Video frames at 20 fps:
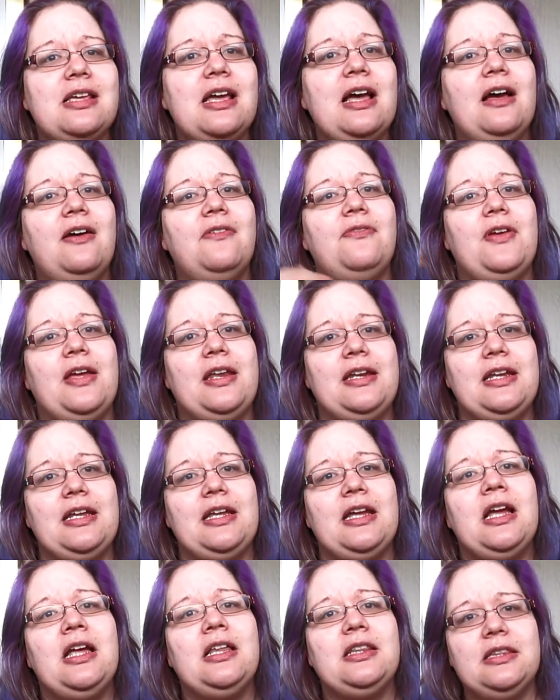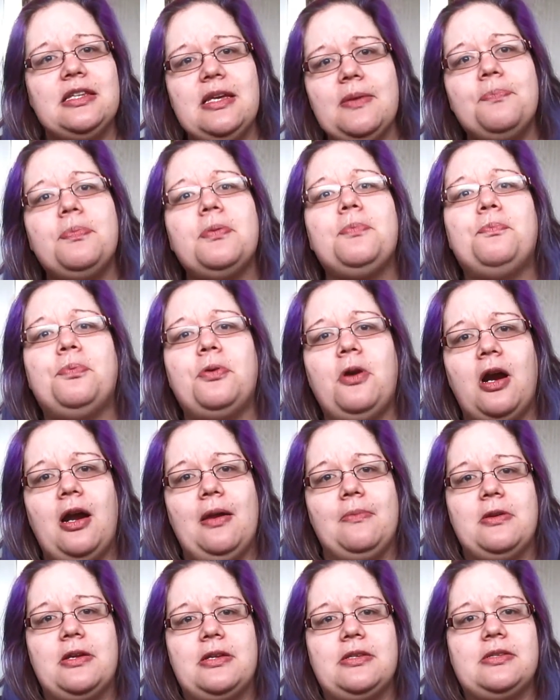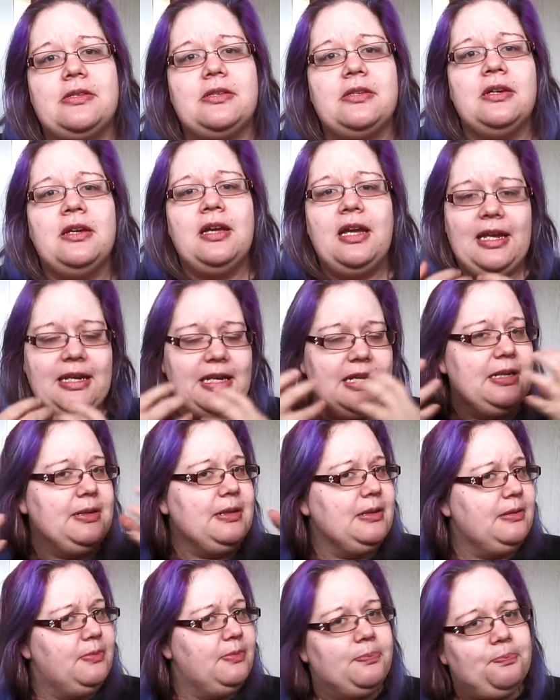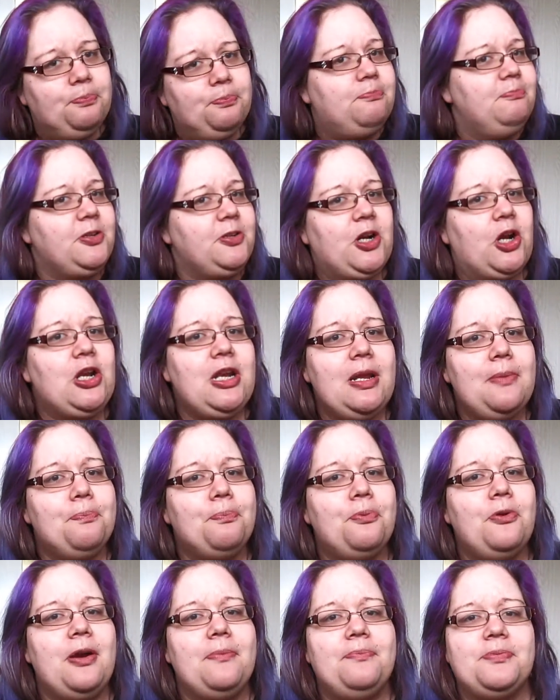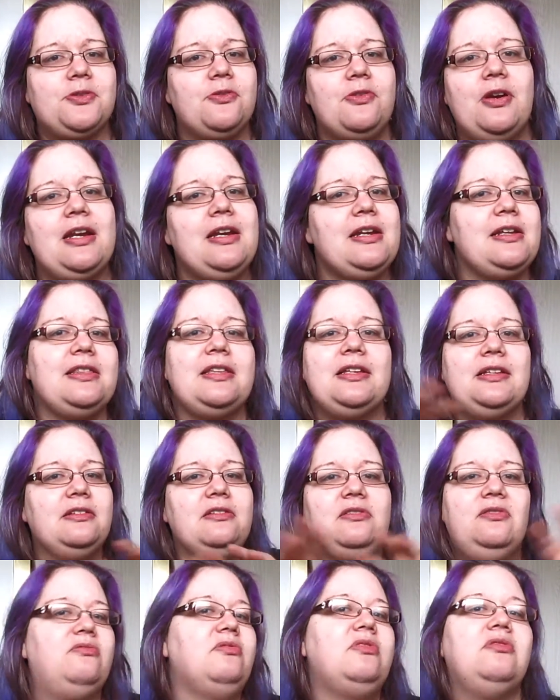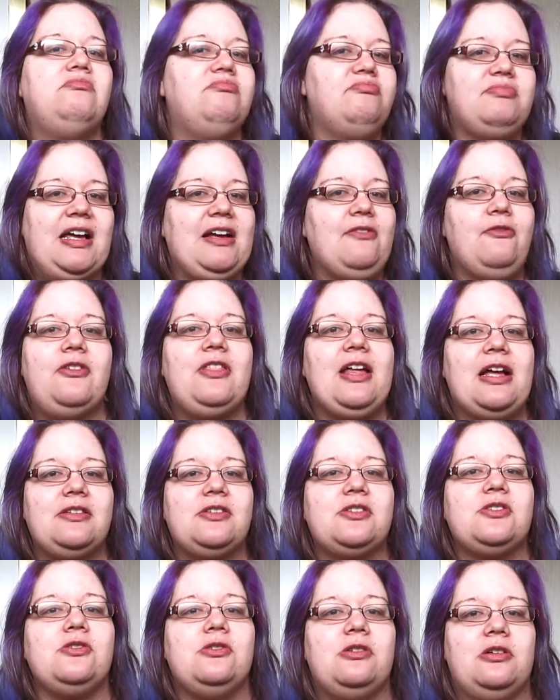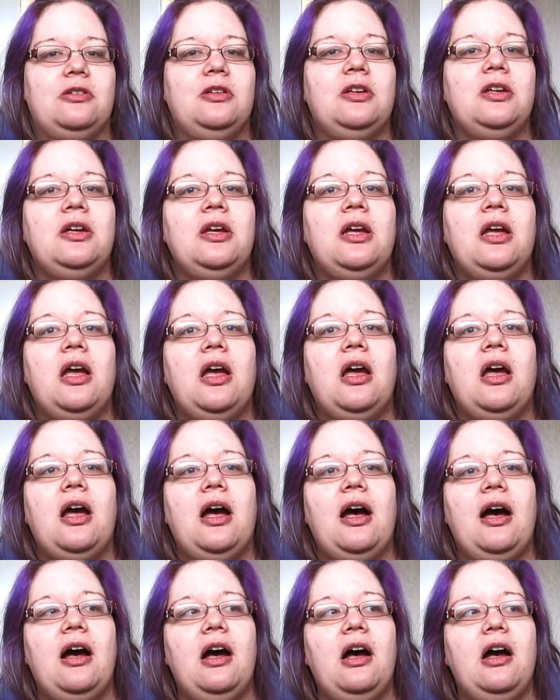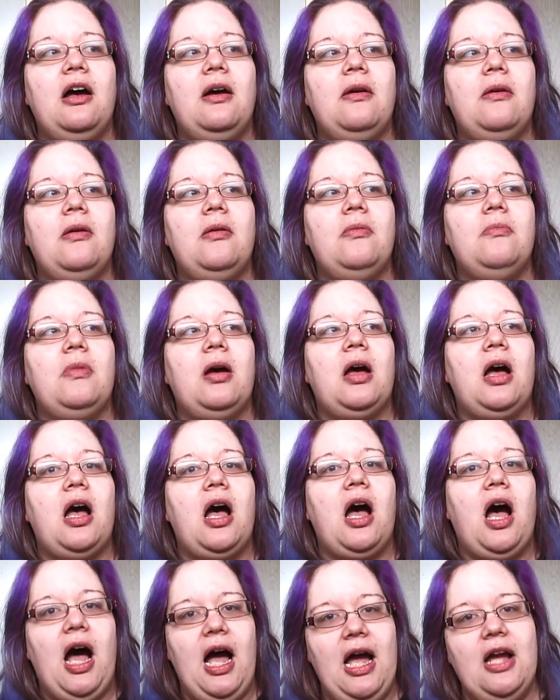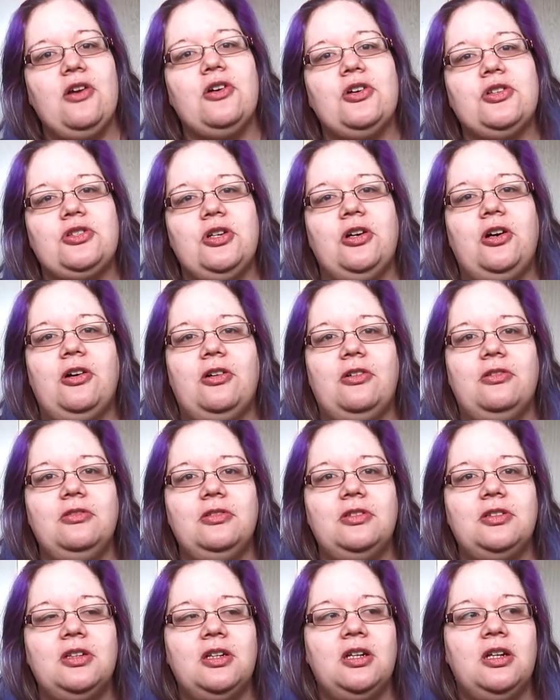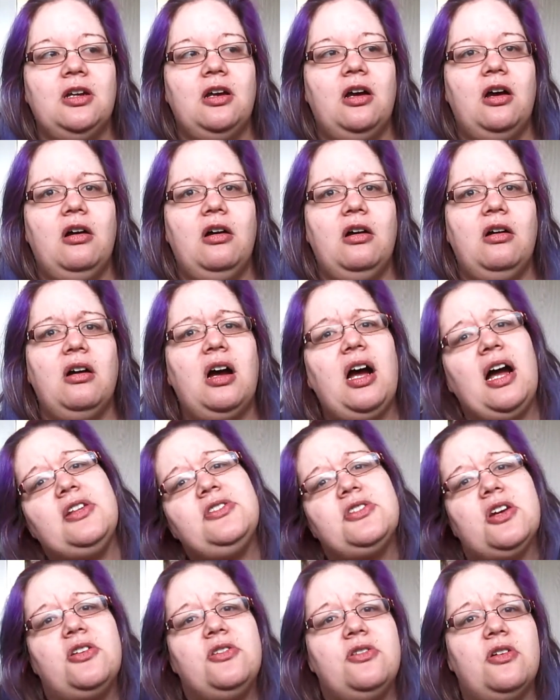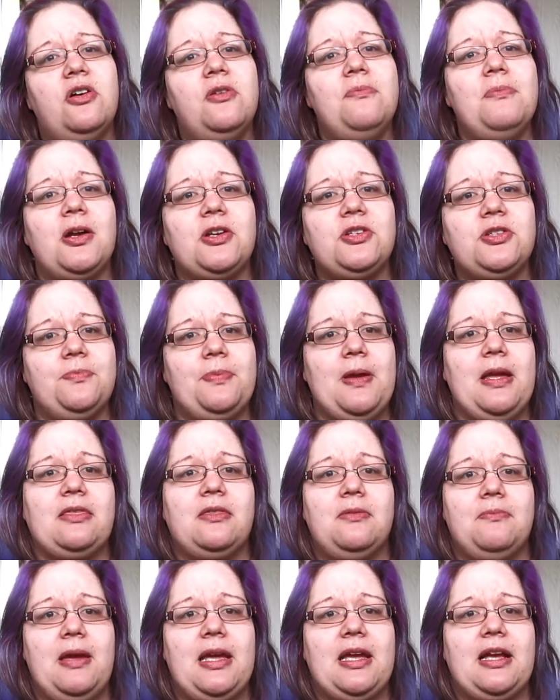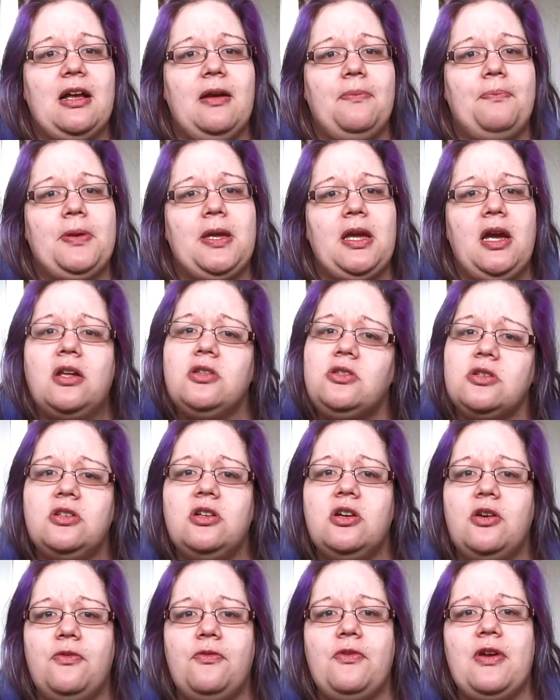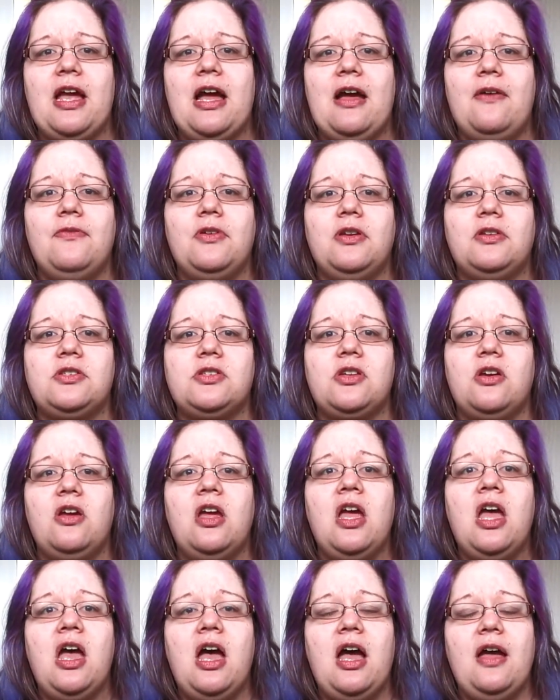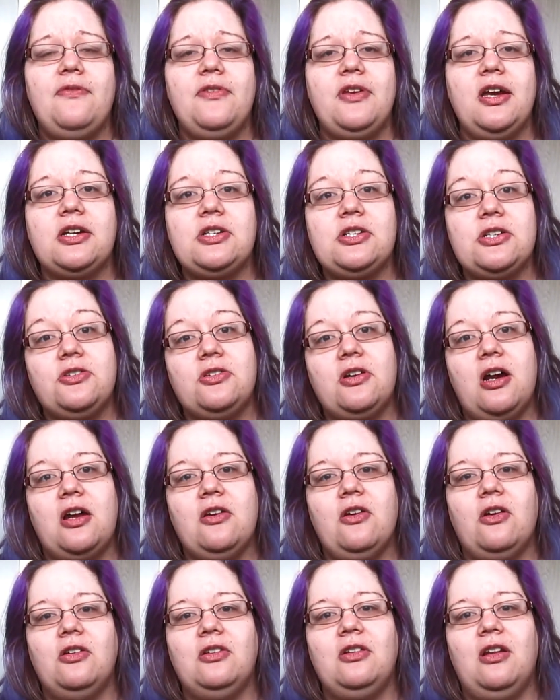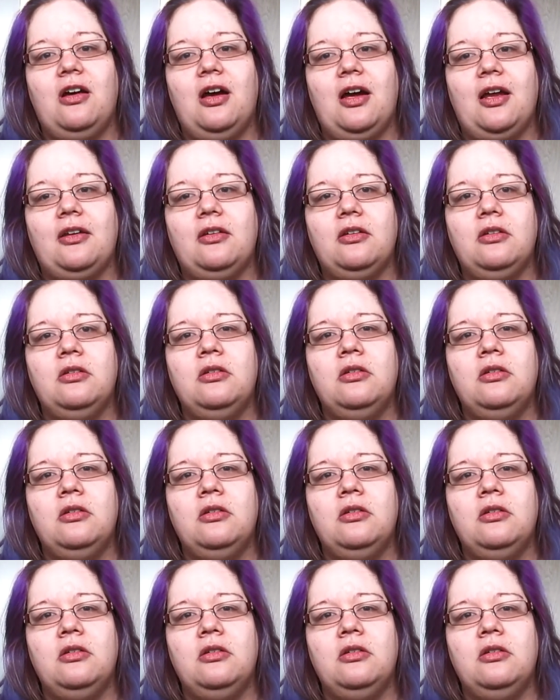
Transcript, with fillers: have any lip primers? Any, you know, lip preps or anything that with that sort? Um, I got told, oh, I don't know much about the makeup here. I don't know if we have it. So have you actually tried online?